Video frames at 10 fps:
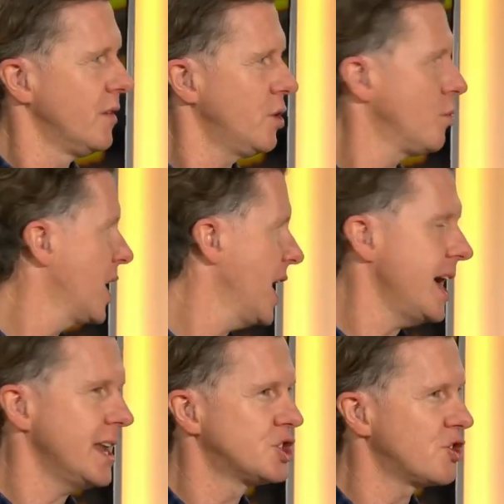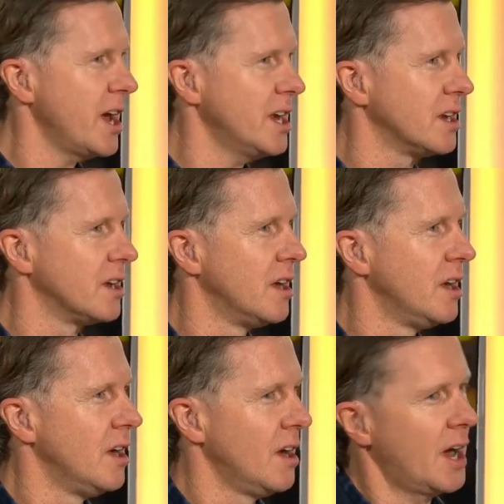if you don't care in training,
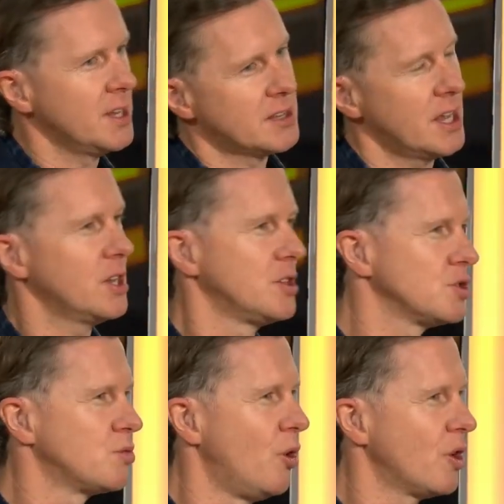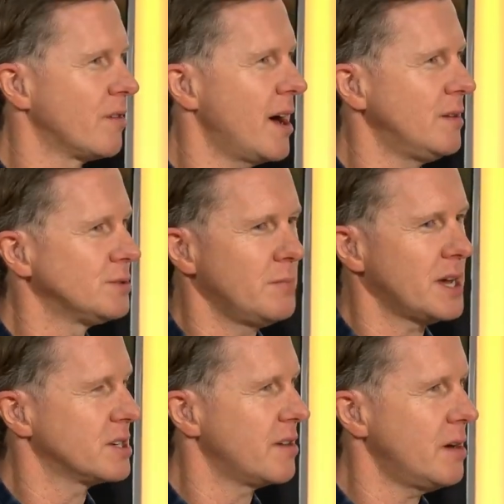mm. and you think you can just walk around and
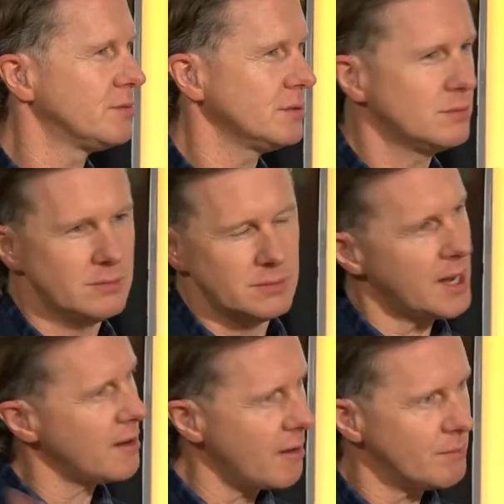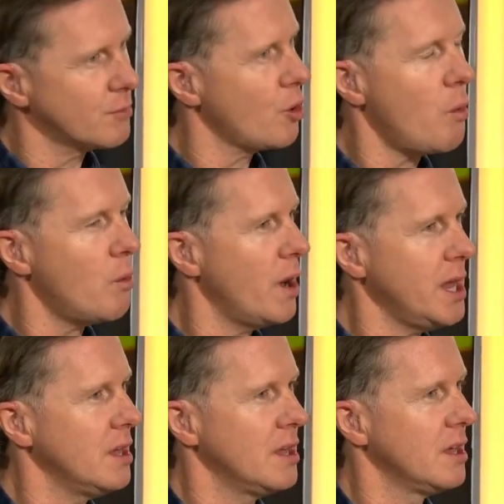mess around, then go
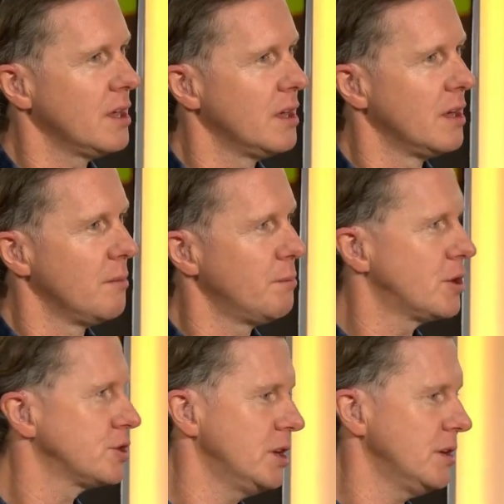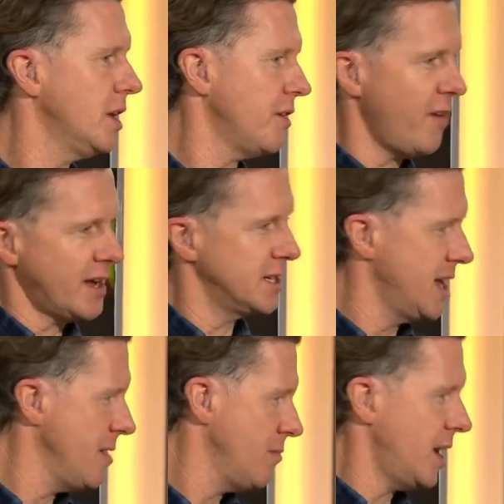away, because you, are
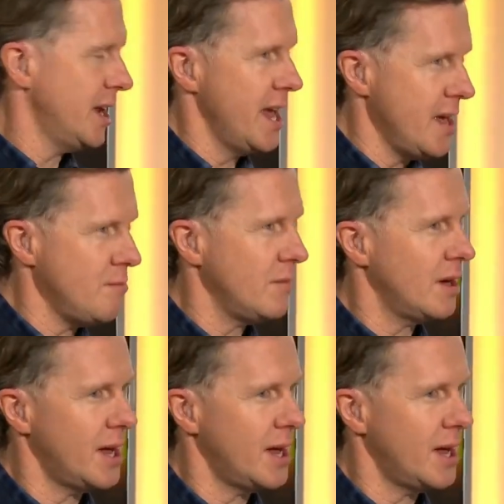affecting him and him